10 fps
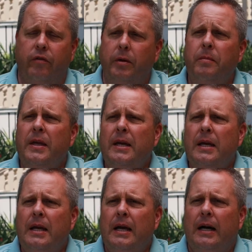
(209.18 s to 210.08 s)
of him.
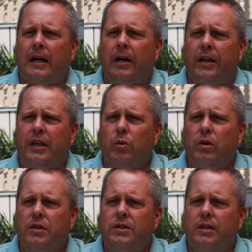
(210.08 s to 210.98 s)
He
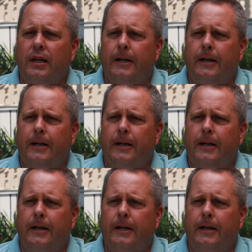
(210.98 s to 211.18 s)
was